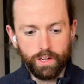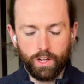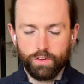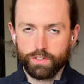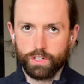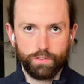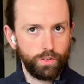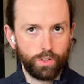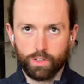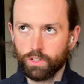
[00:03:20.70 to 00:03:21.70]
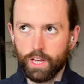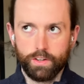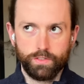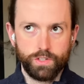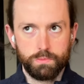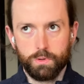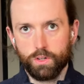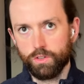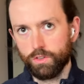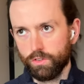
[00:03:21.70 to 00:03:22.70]
alongside a few kind of
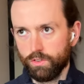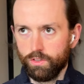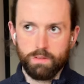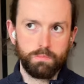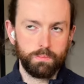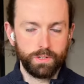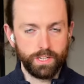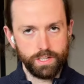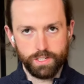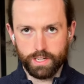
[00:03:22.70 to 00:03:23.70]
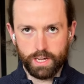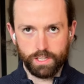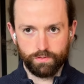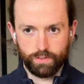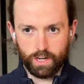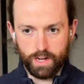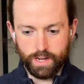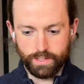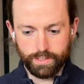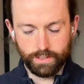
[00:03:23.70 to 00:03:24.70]
small implementation tasks for
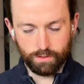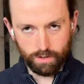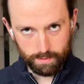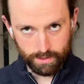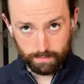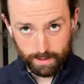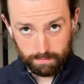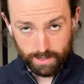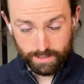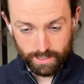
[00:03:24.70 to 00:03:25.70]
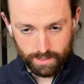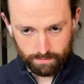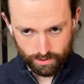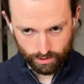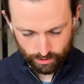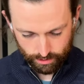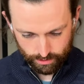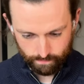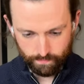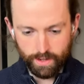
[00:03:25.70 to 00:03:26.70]
client, I did quite a bit on the pipeline side, which is
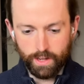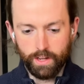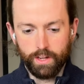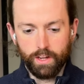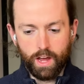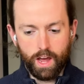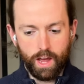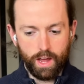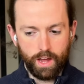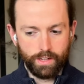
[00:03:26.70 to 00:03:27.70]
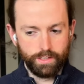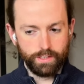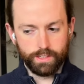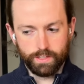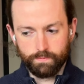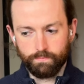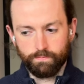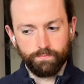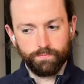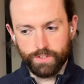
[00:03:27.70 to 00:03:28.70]
good. And
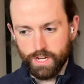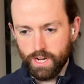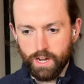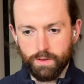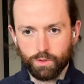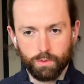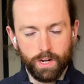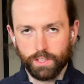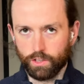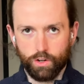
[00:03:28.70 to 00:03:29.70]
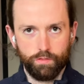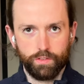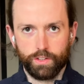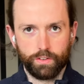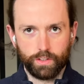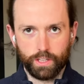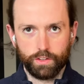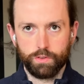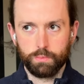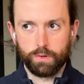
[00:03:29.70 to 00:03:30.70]
yeah, I'm quietly confident I'm going to get
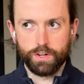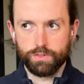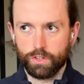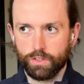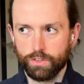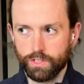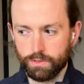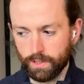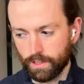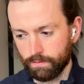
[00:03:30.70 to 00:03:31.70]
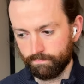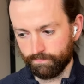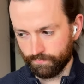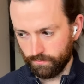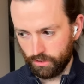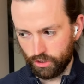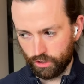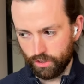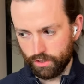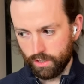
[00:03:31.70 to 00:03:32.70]
a few more intro calls this week, which is
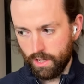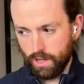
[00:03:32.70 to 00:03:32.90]
good.